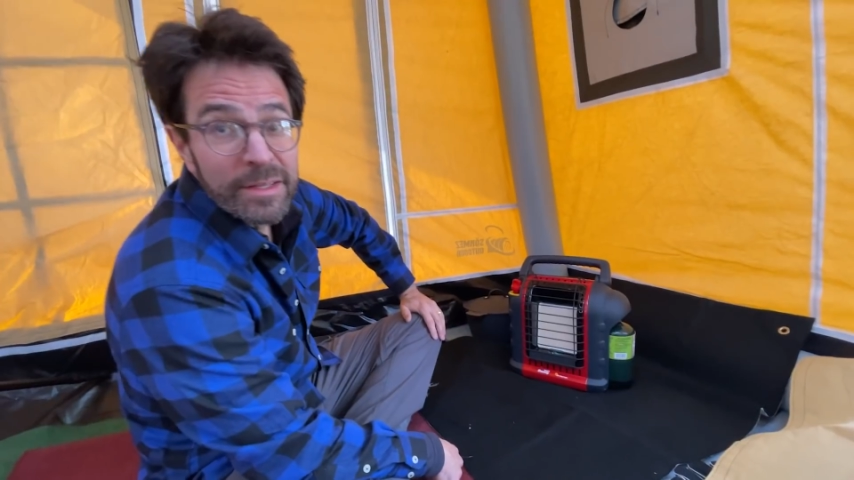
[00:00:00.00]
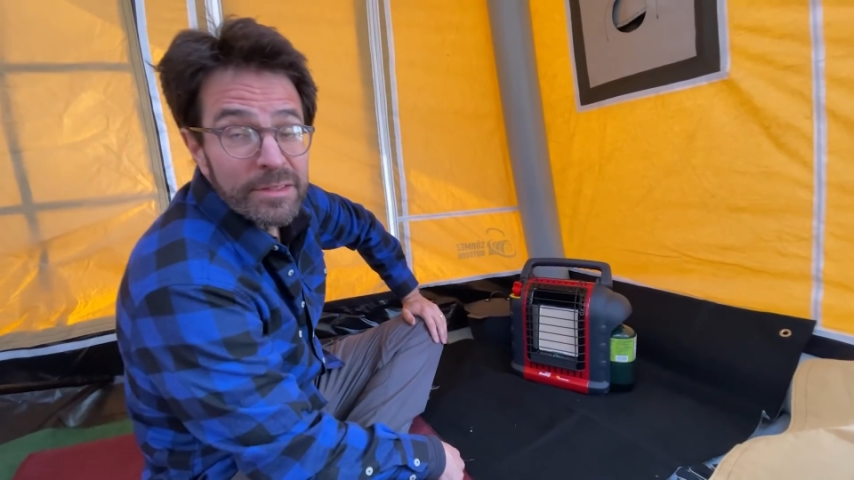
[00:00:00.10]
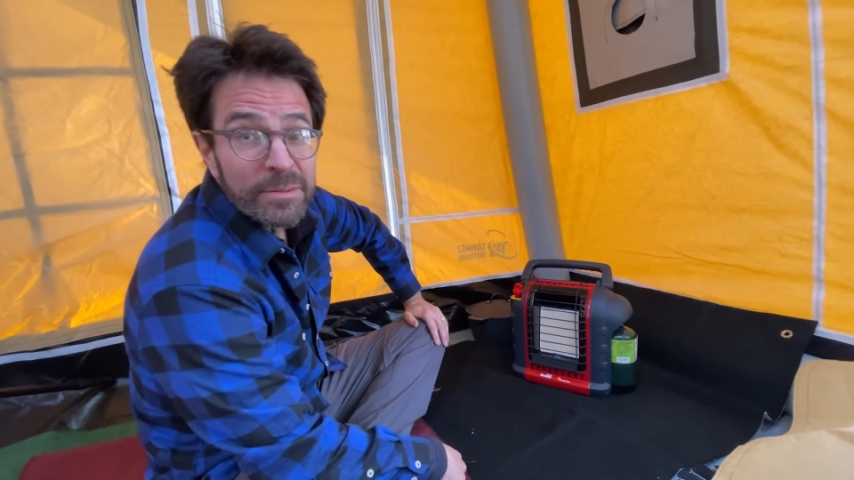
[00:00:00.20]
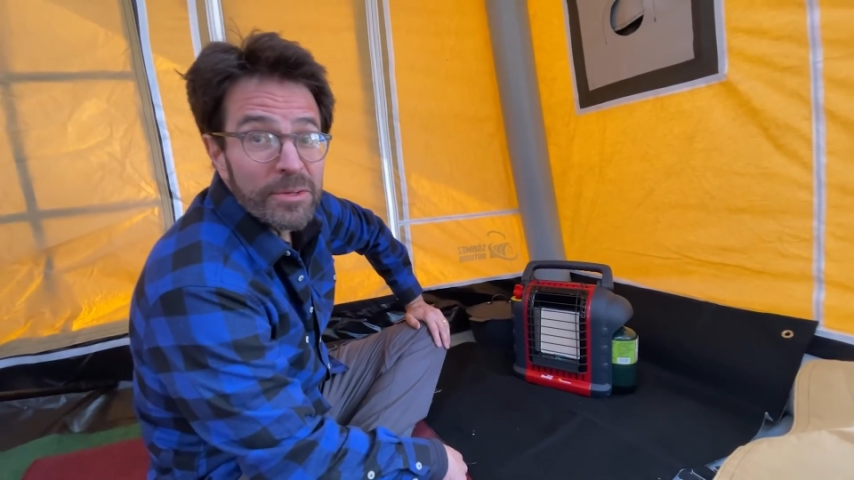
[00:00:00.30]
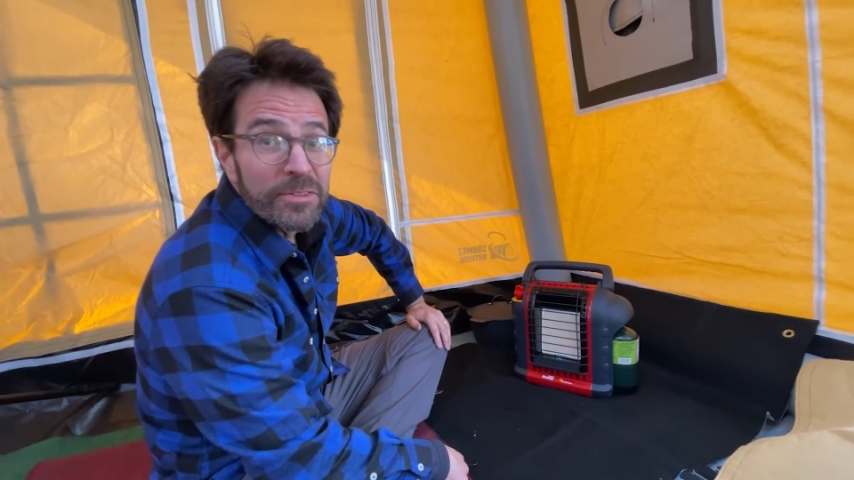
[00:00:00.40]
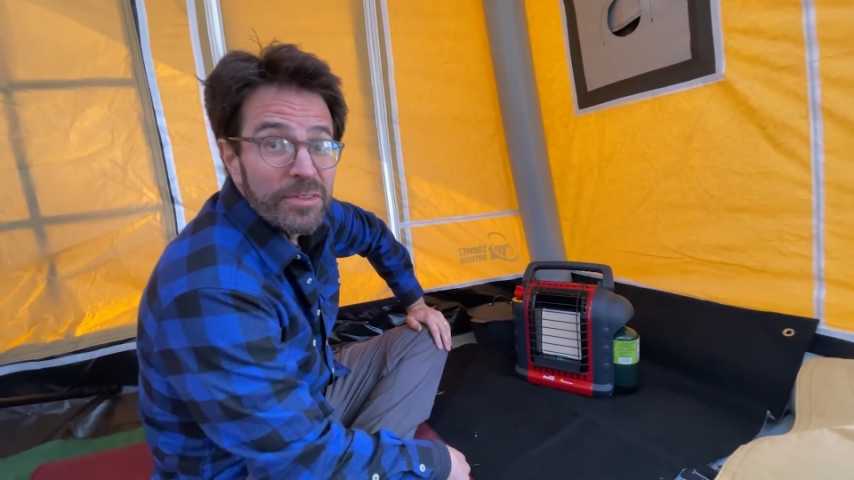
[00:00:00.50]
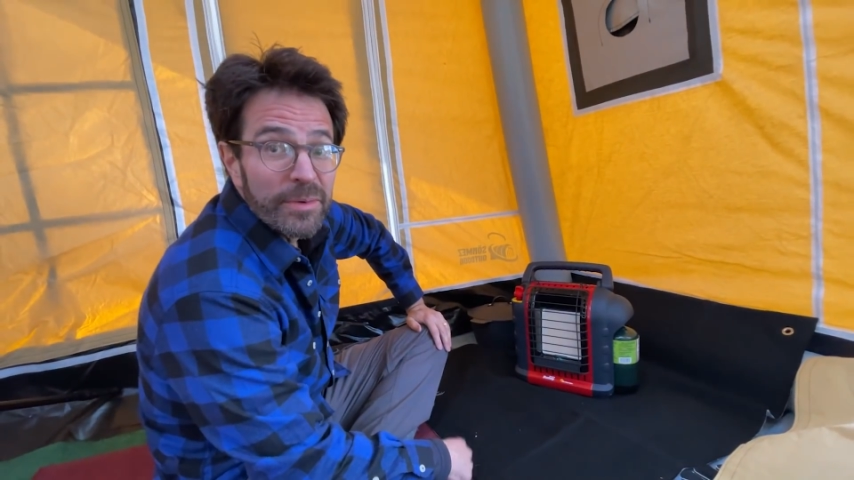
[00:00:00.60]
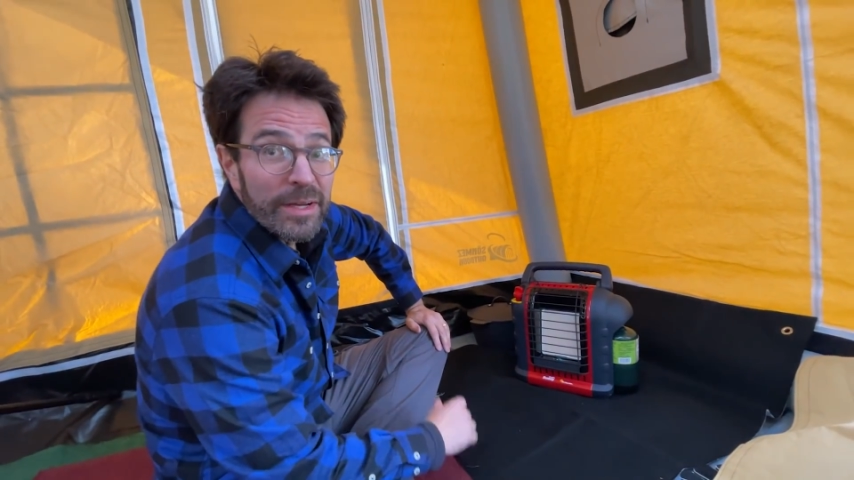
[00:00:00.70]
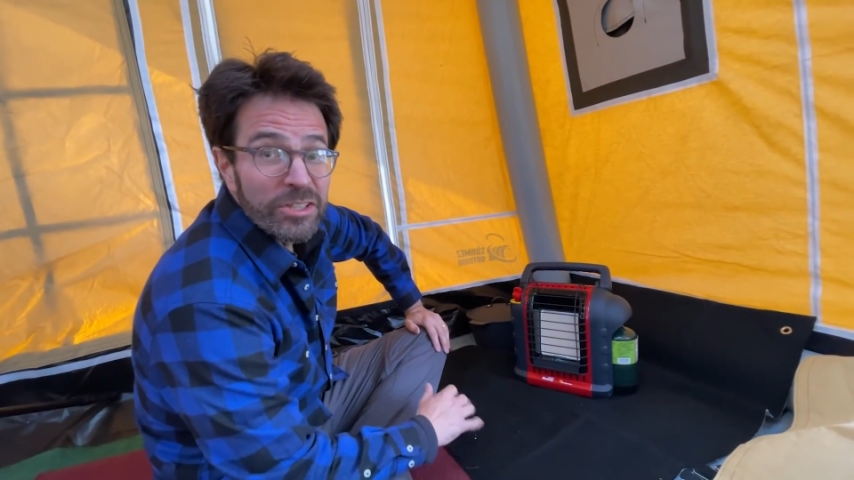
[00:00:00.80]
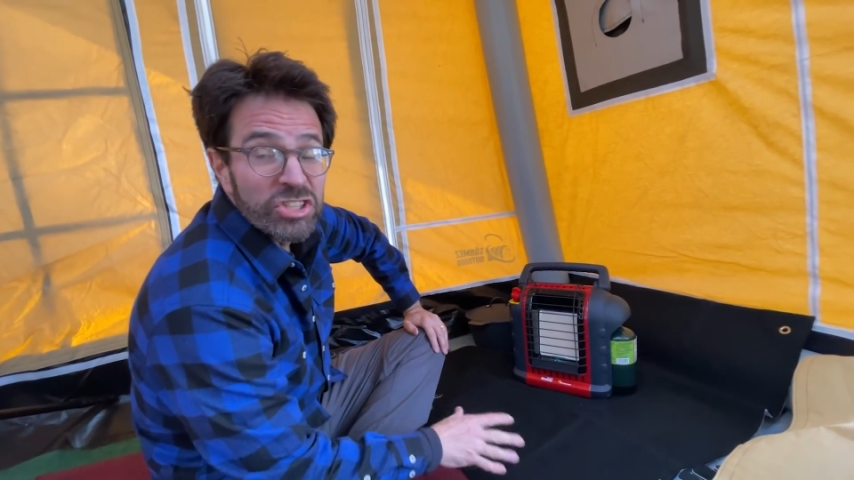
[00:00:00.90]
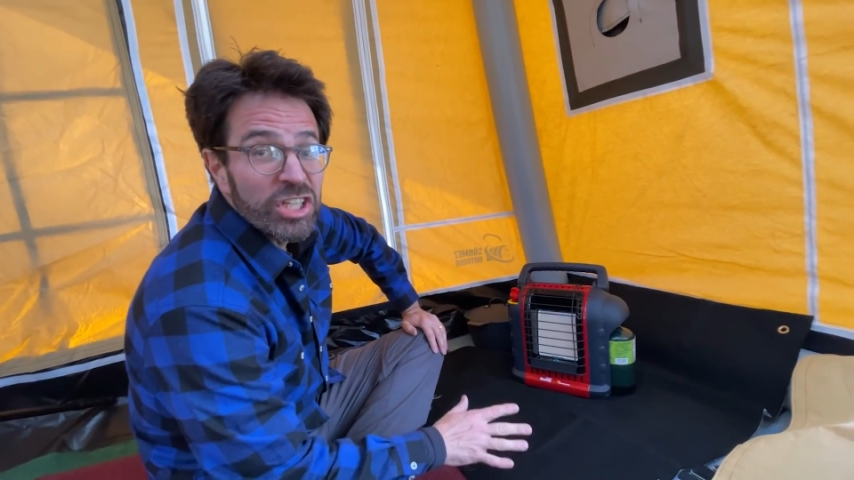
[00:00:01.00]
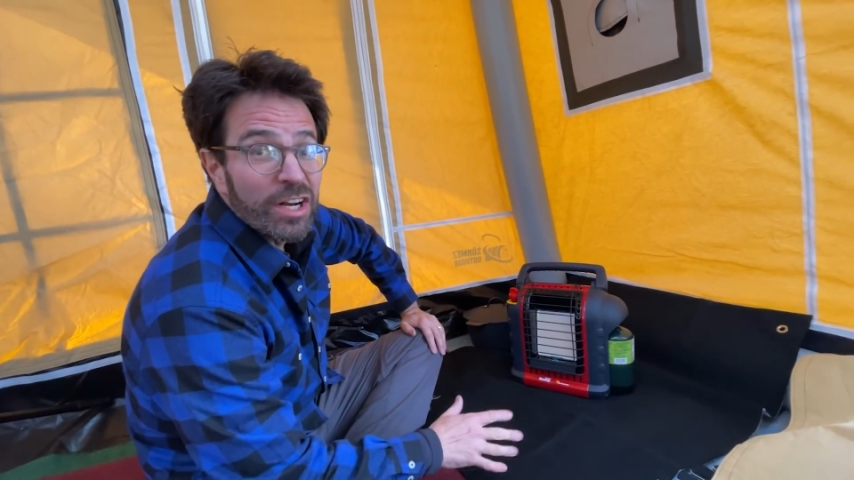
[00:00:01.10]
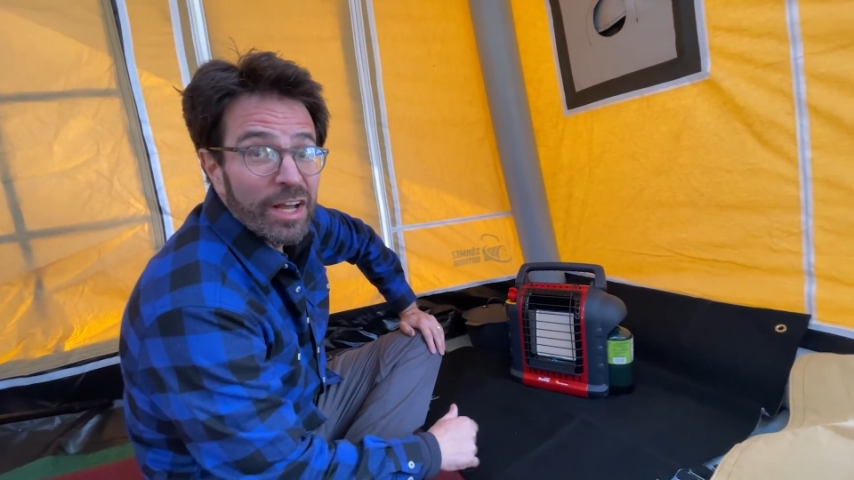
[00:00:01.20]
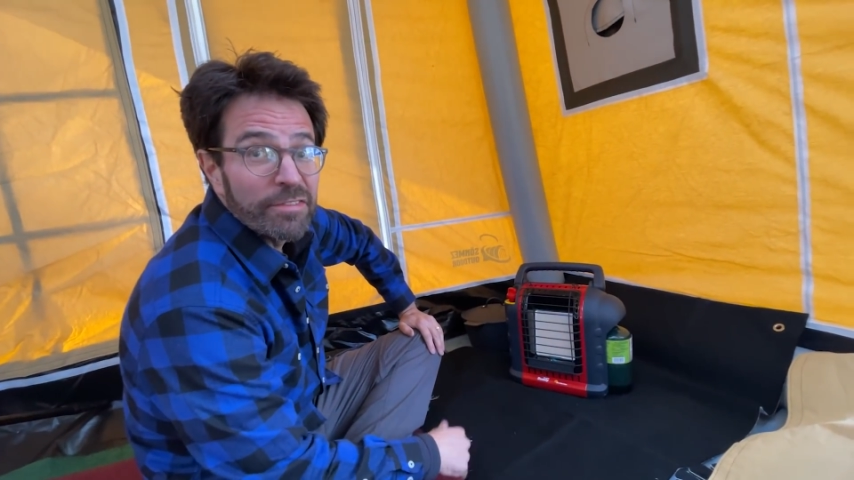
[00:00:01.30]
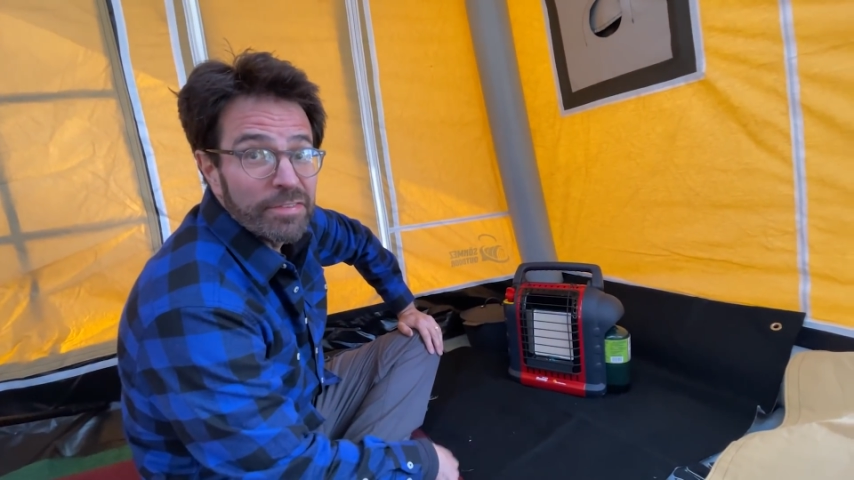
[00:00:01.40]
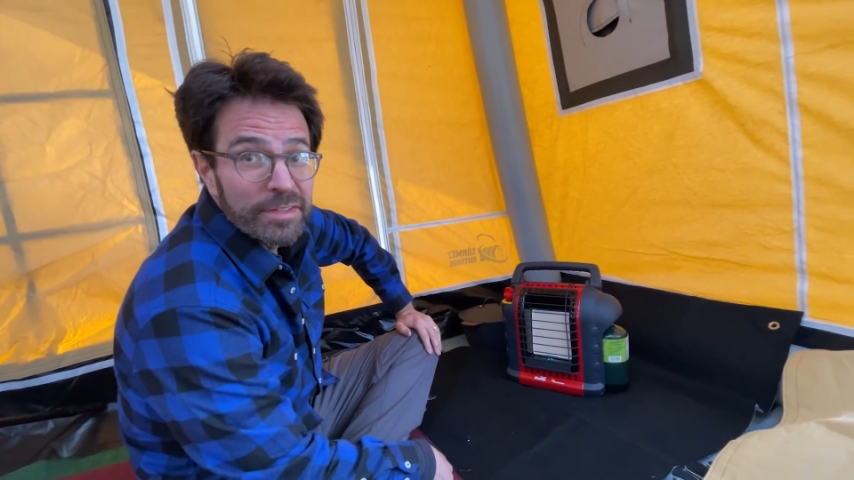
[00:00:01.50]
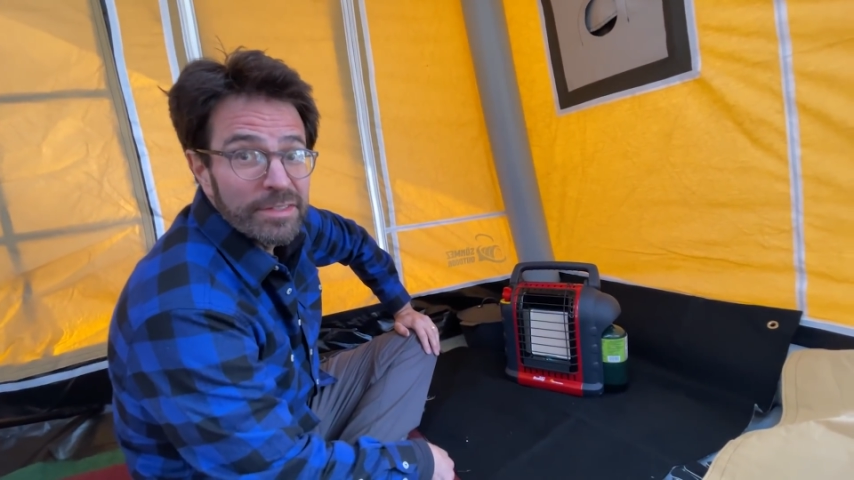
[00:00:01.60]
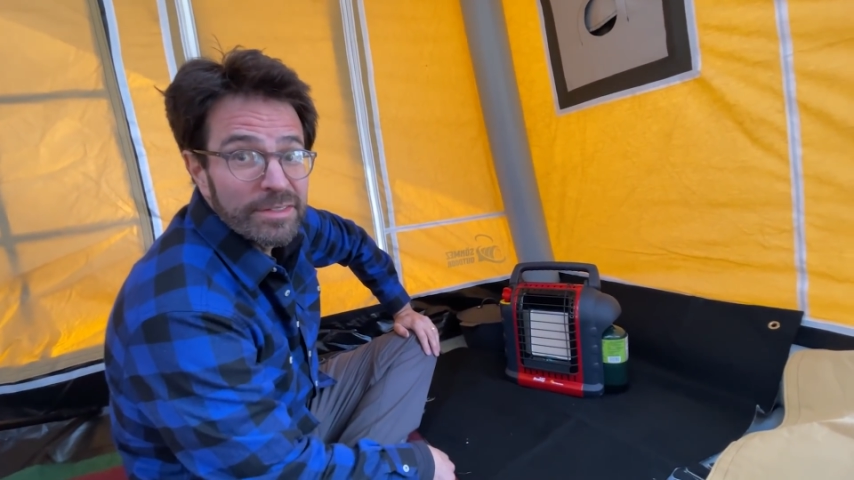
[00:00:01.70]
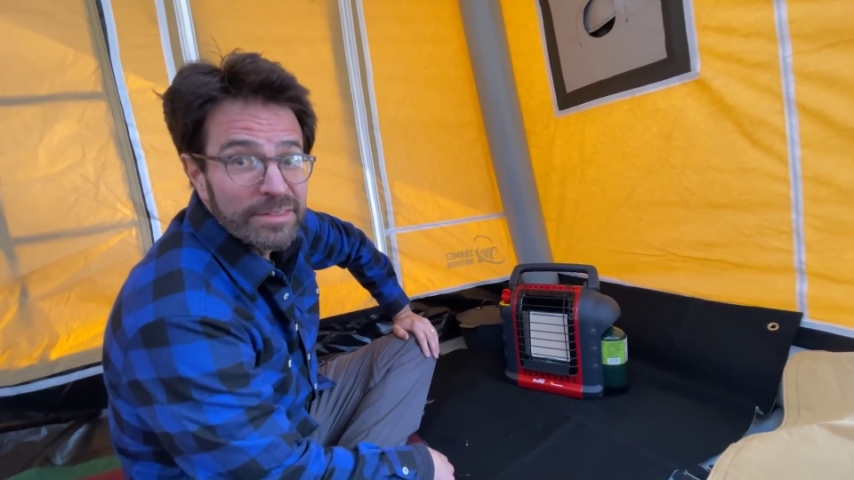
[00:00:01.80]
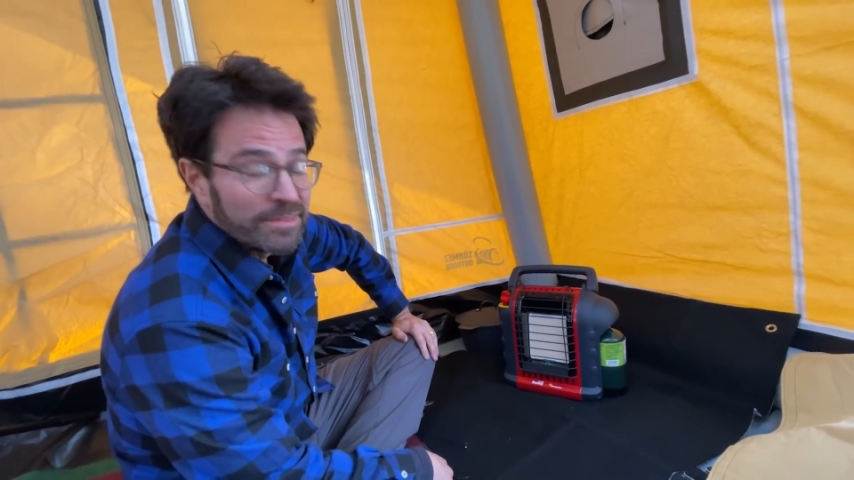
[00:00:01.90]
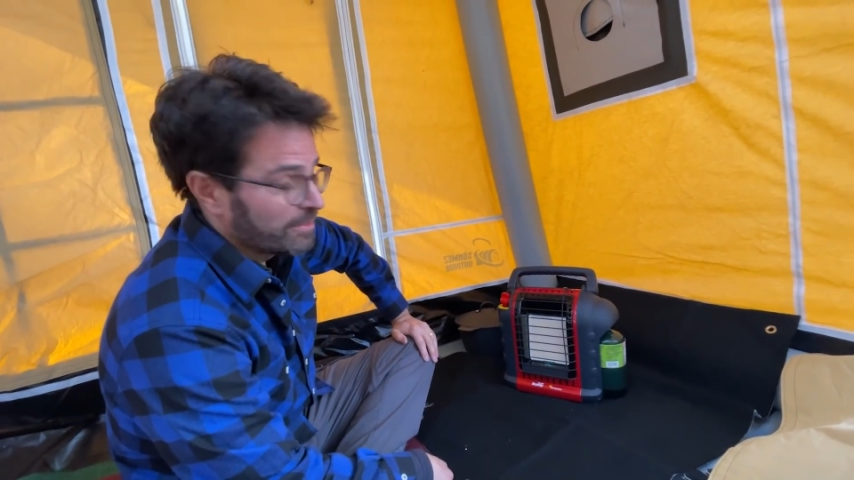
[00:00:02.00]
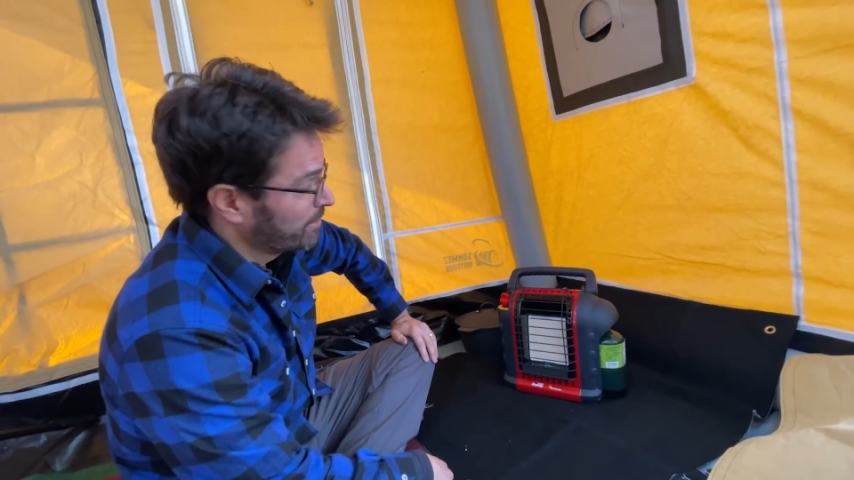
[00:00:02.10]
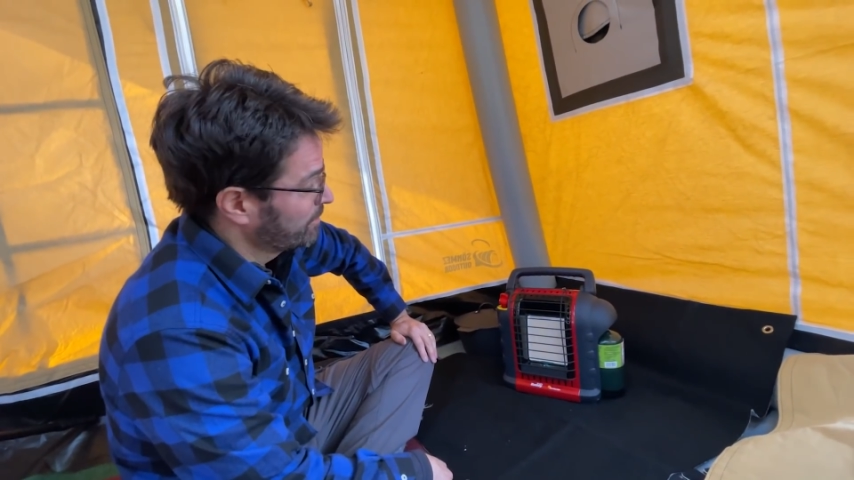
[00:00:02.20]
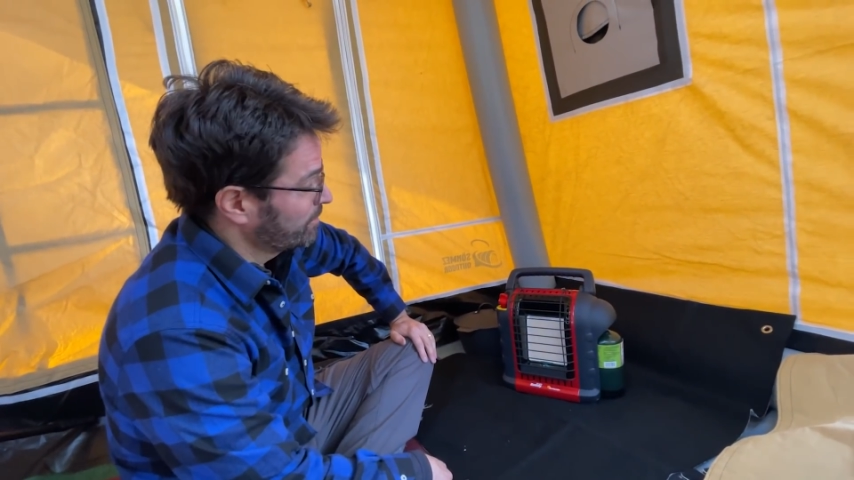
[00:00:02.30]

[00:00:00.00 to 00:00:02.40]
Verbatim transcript: it's supposed to shut off. Oh, that's great.